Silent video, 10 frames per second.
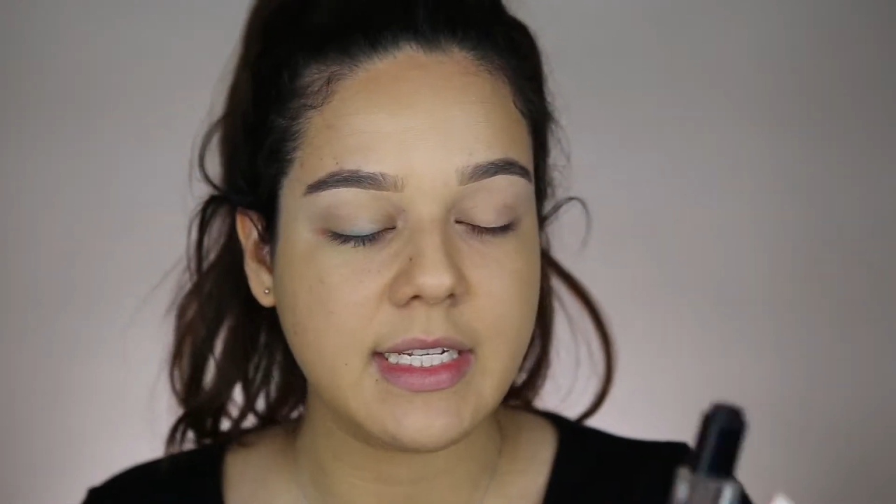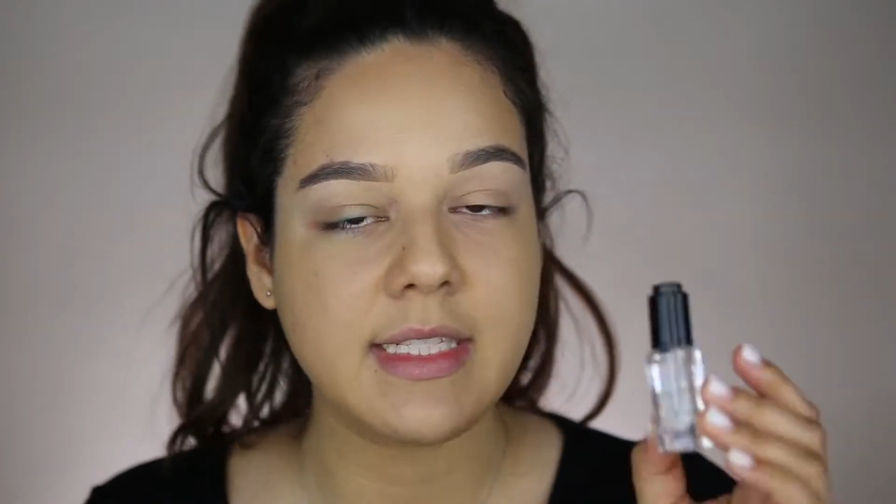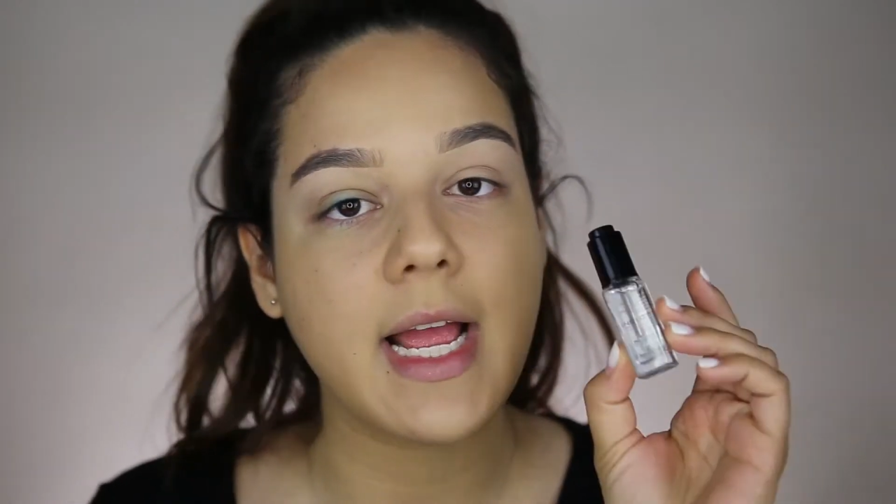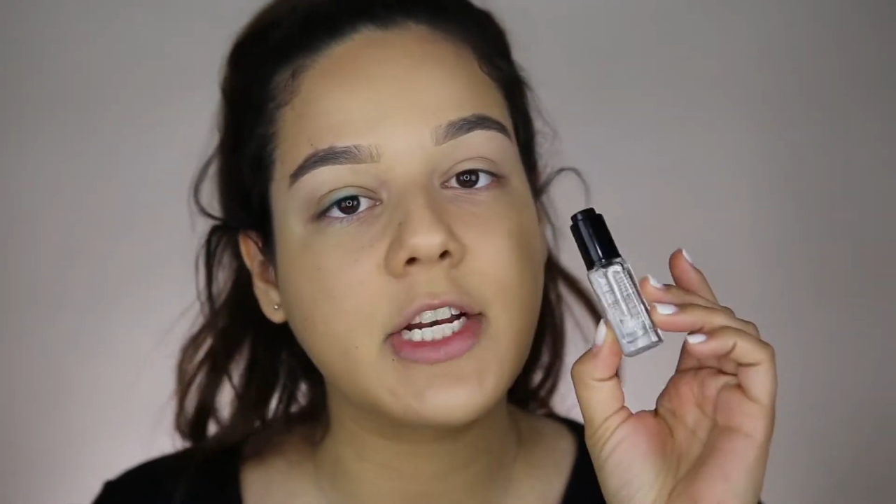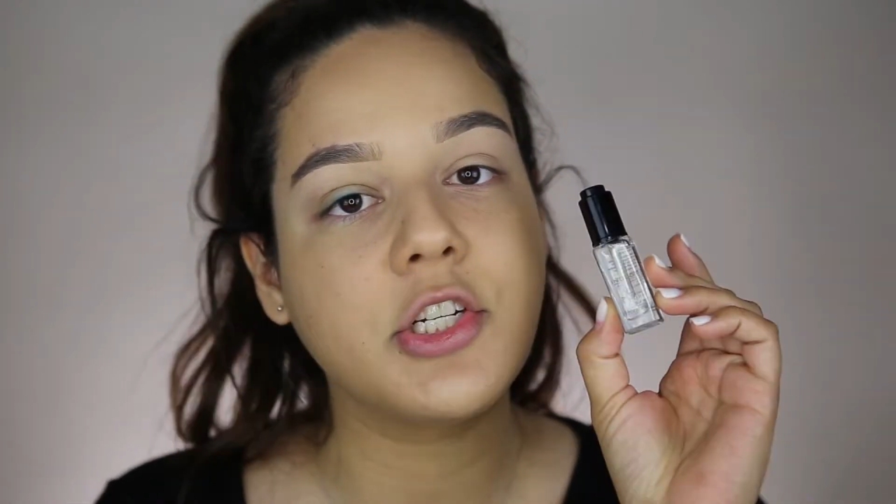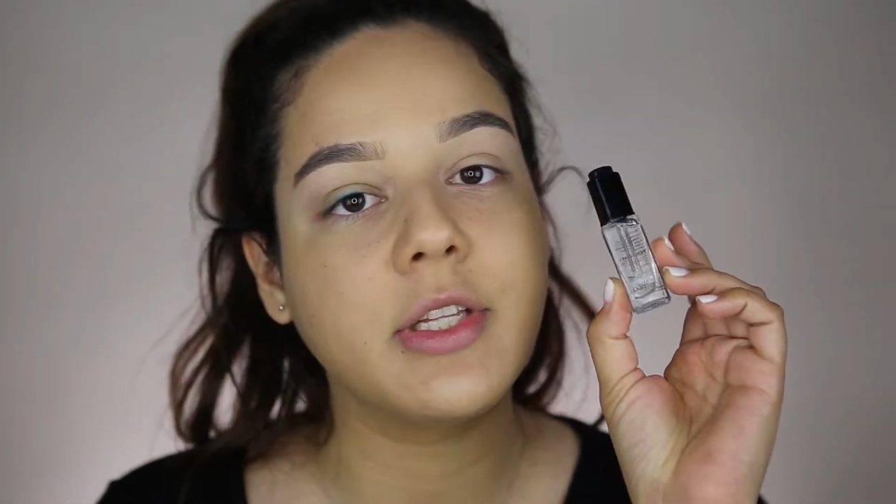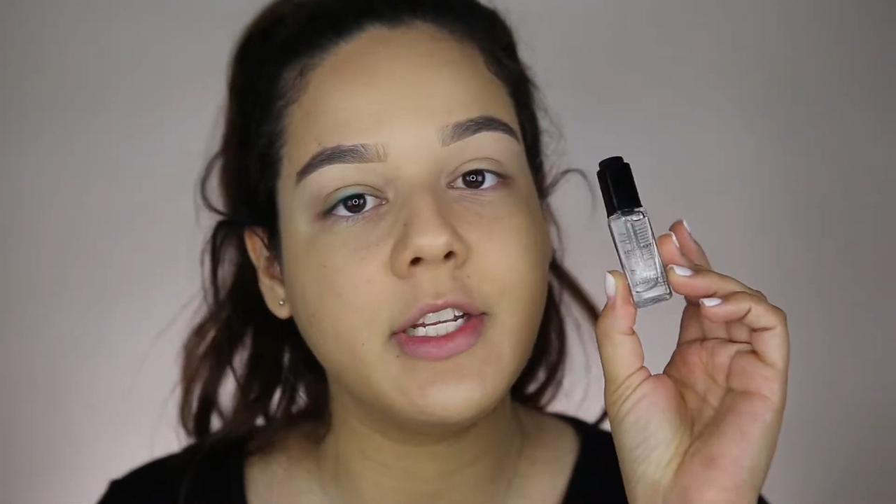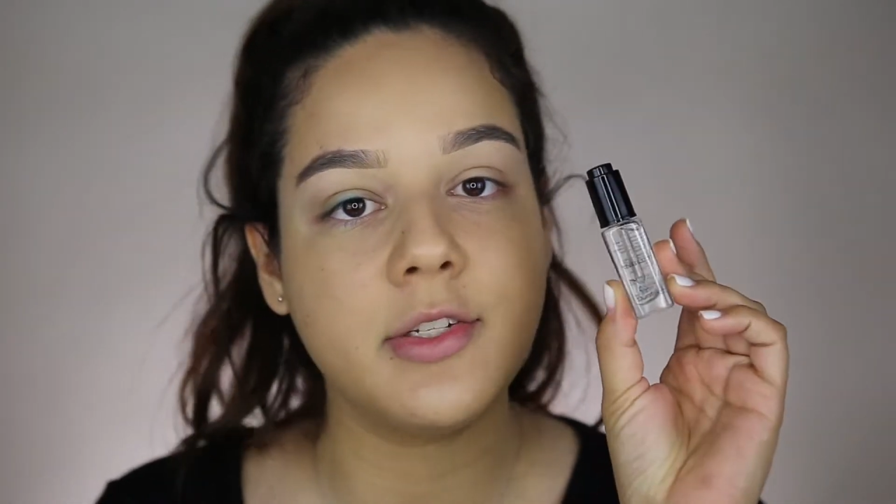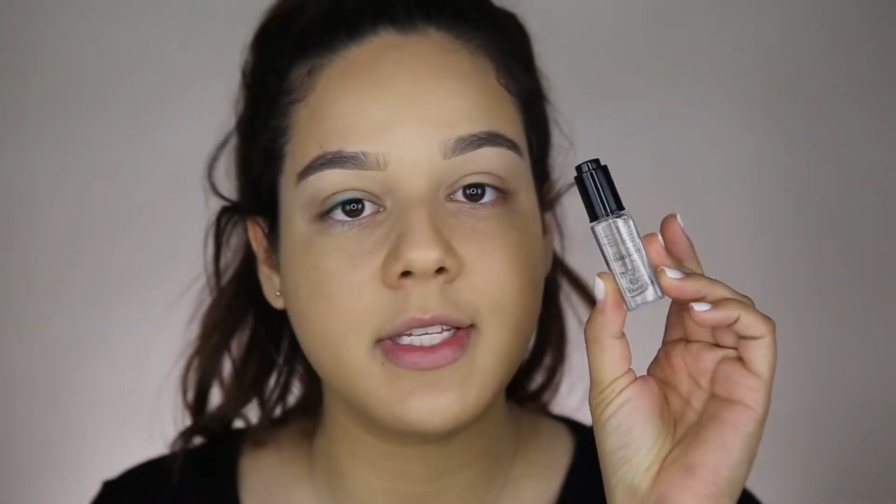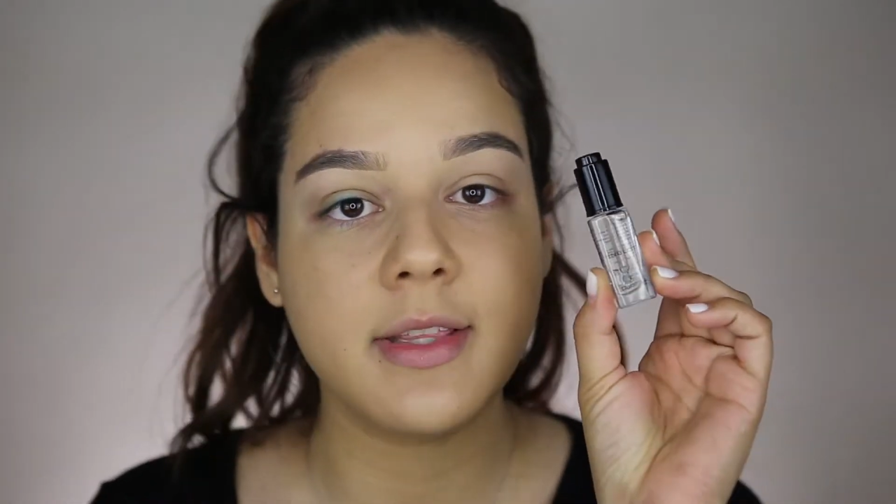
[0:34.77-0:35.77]
it's actually
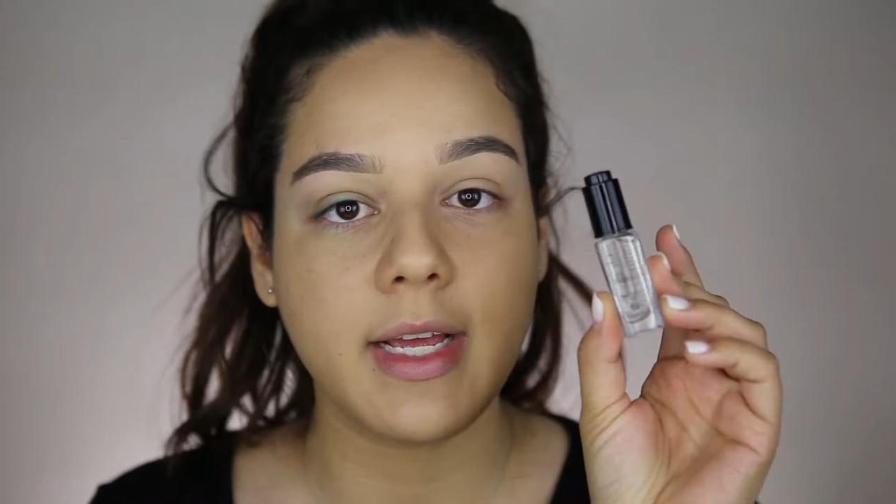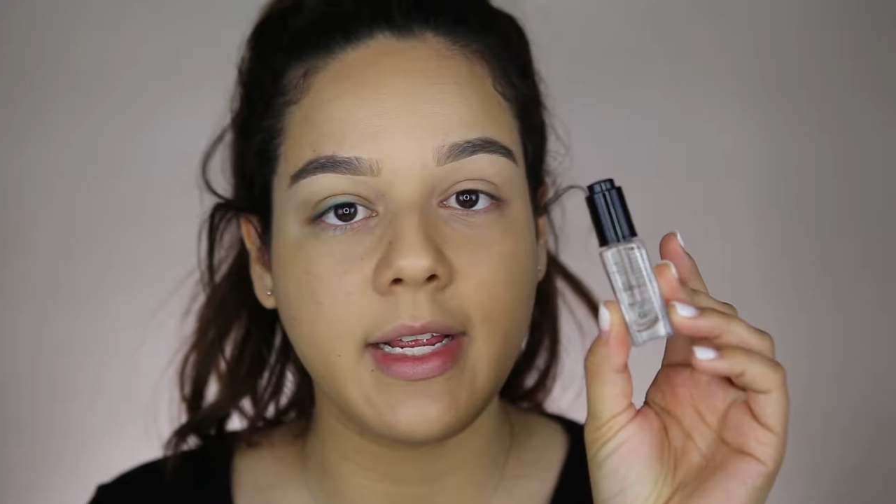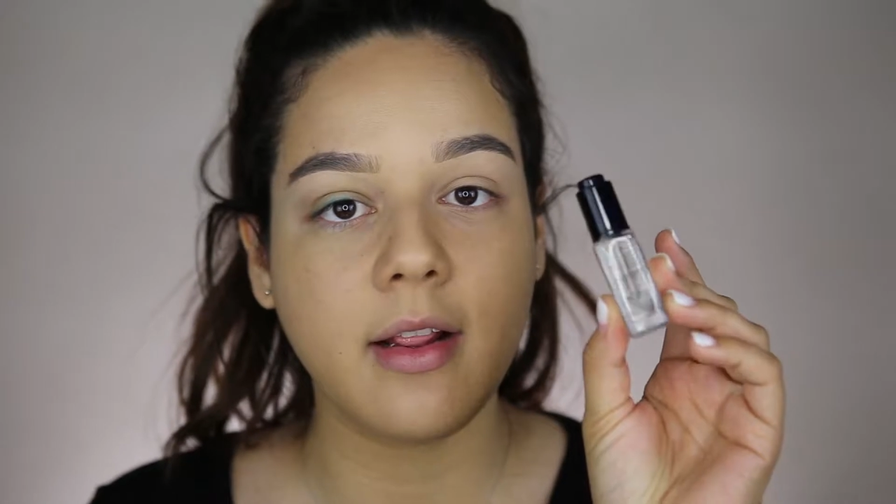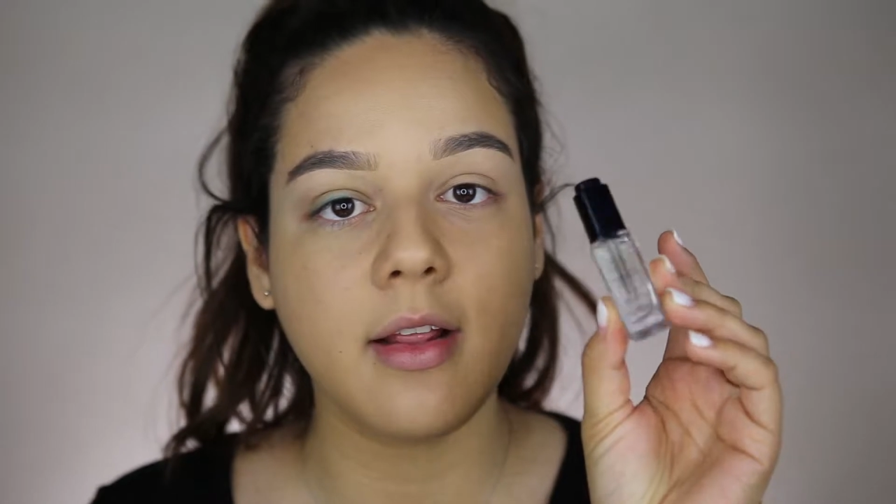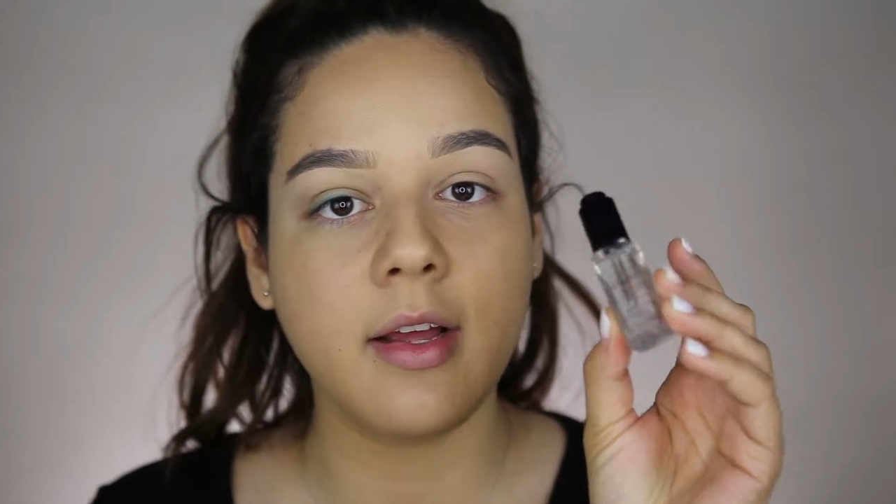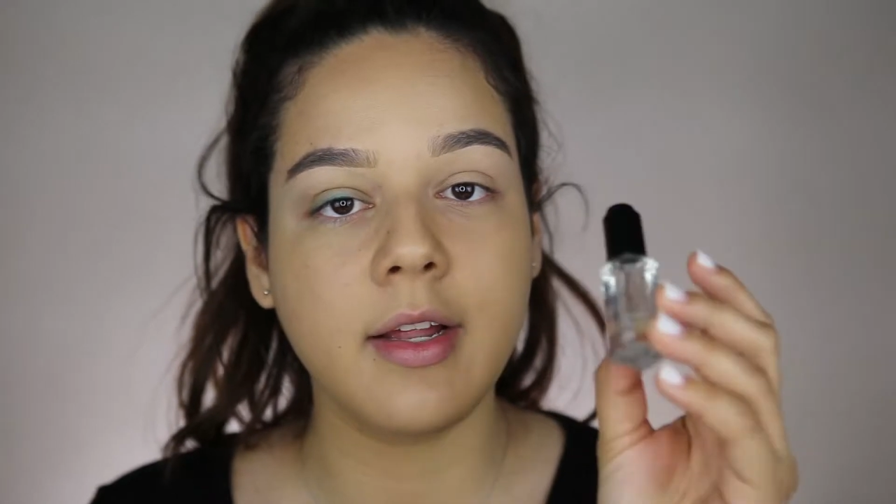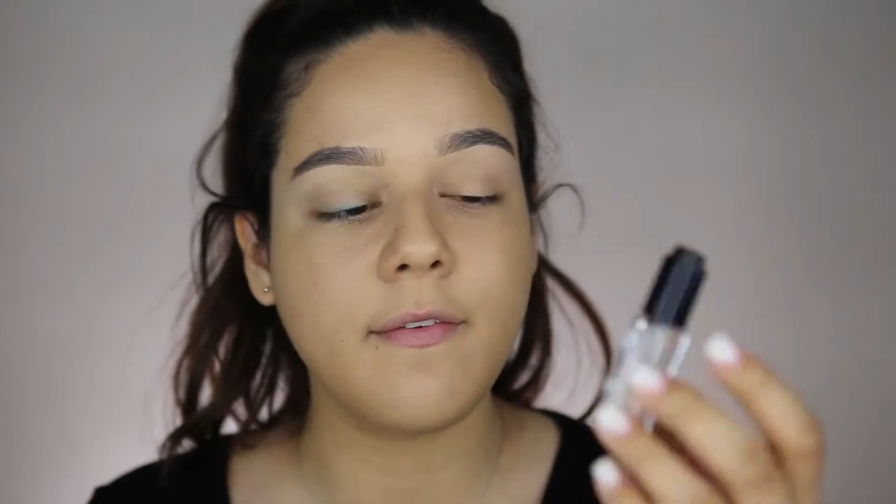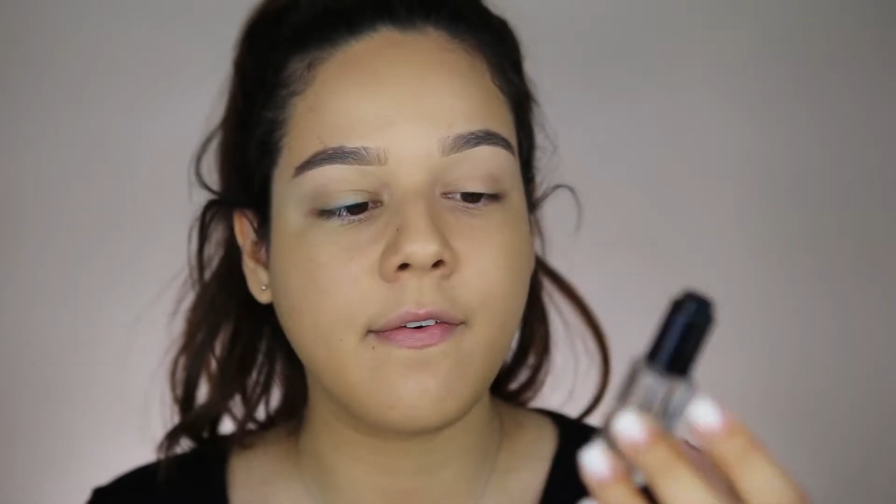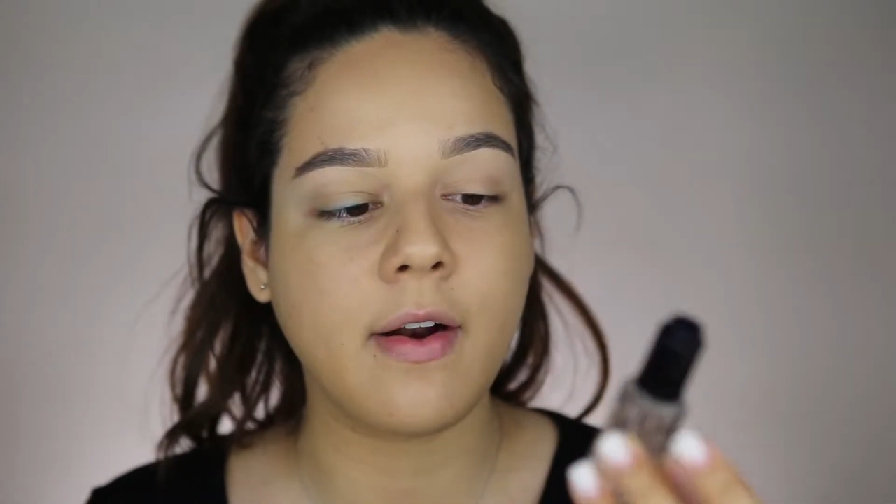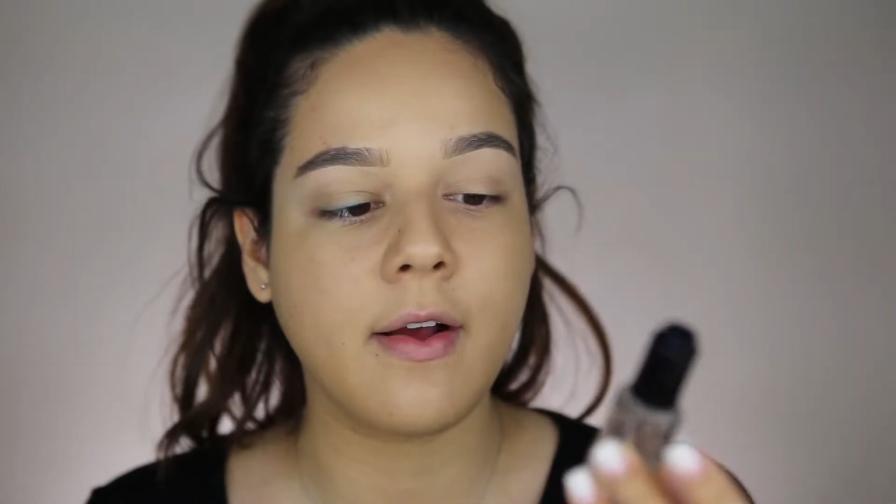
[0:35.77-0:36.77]
using the
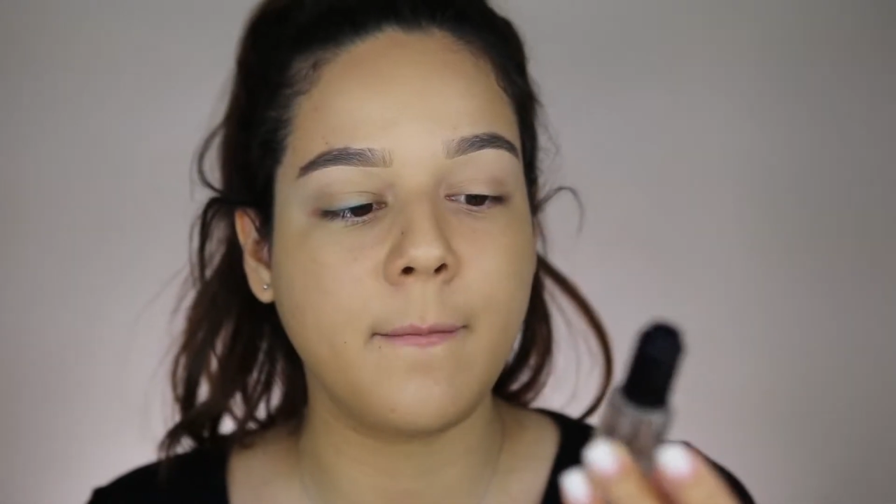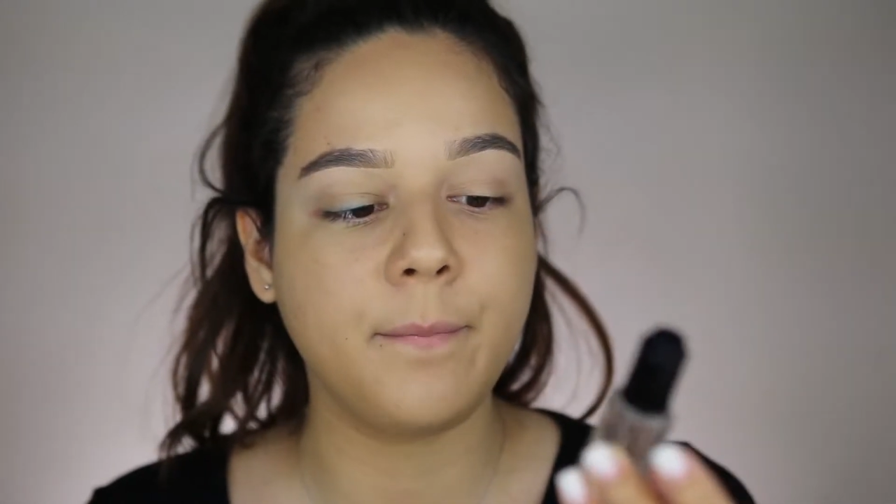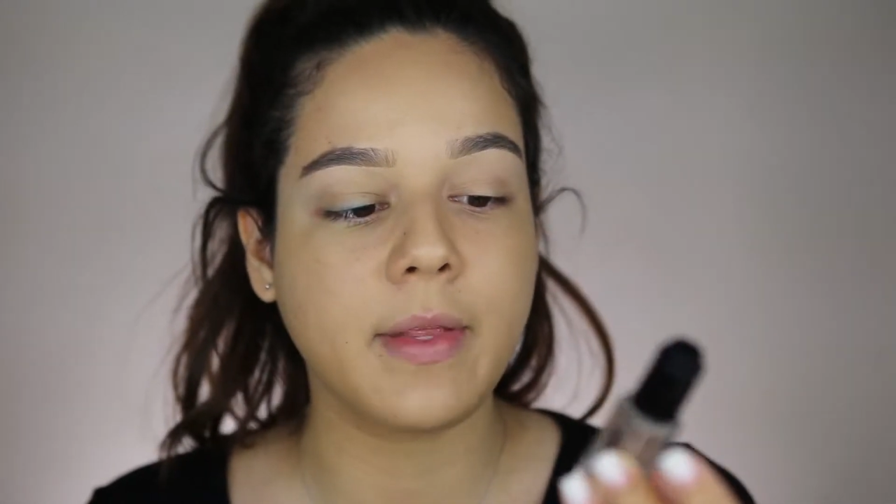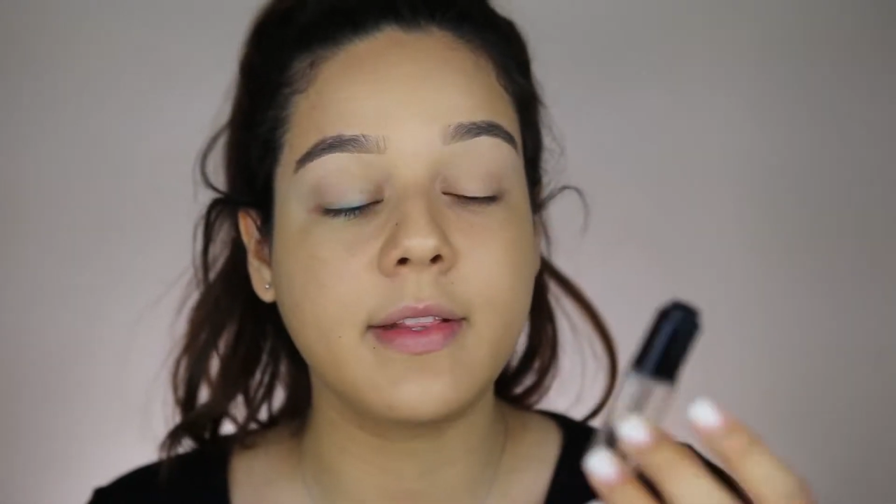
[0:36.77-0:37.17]
Inglot from